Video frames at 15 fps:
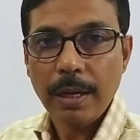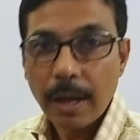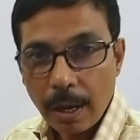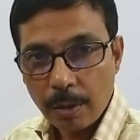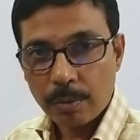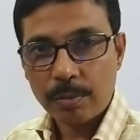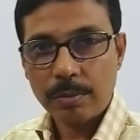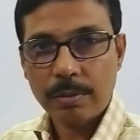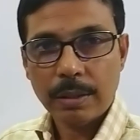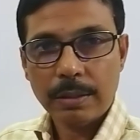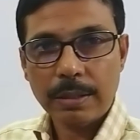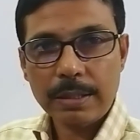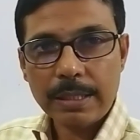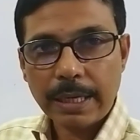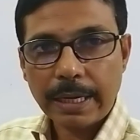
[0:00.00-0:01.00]

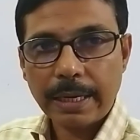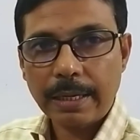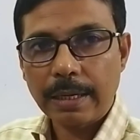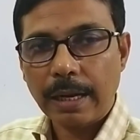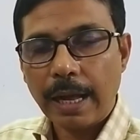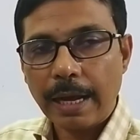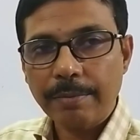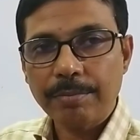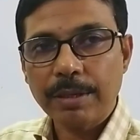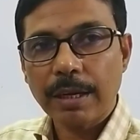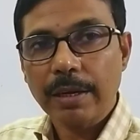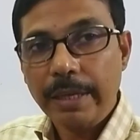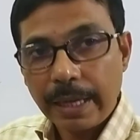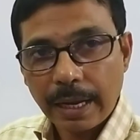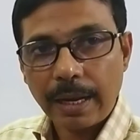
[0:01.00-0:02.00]
Now the second life,
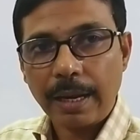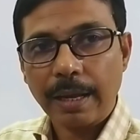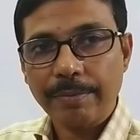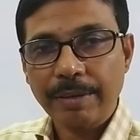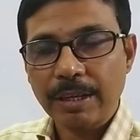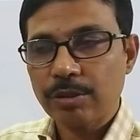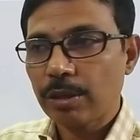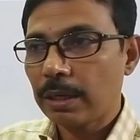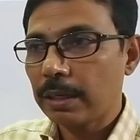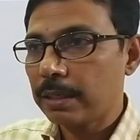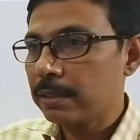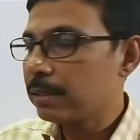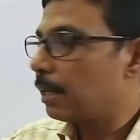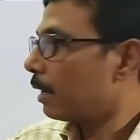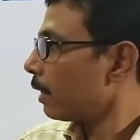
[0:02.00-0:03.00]
the real life, actually it
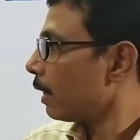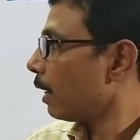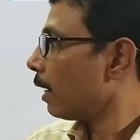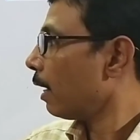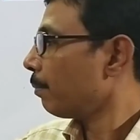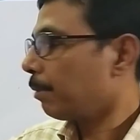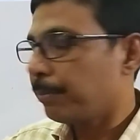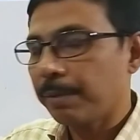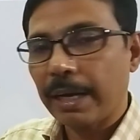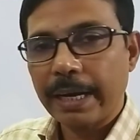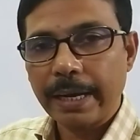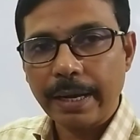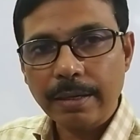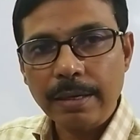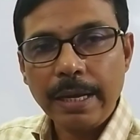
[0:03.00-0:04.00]
is real life of the
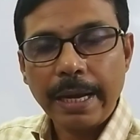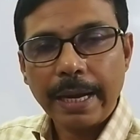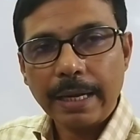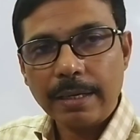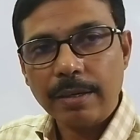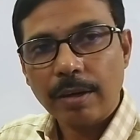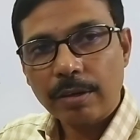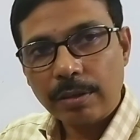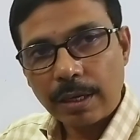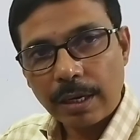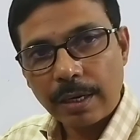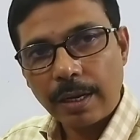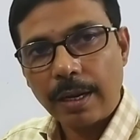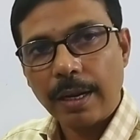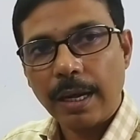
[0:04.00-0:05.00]
cat at
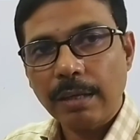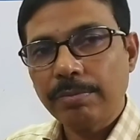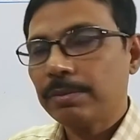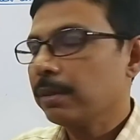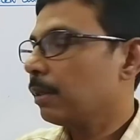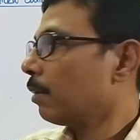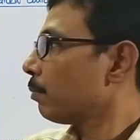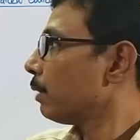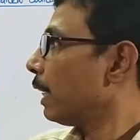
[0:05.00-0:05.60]
nocturnal life.